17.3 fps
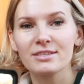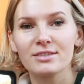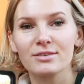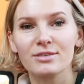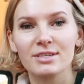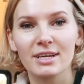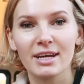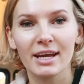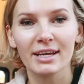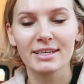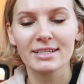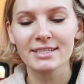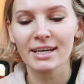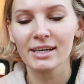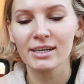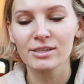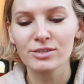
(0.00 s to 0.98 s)
So today I
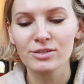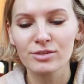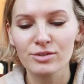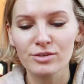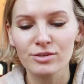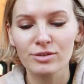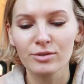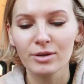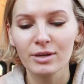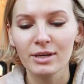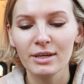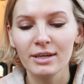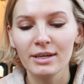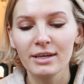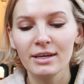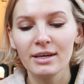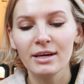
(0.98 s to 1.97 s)
decided to do
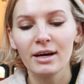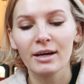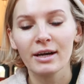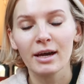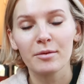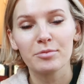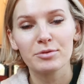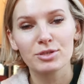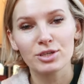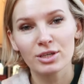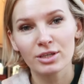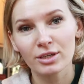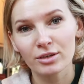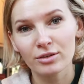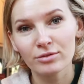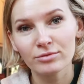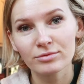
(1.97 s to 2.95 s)
a
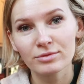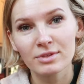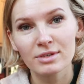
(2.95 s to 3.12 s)
cappuccino,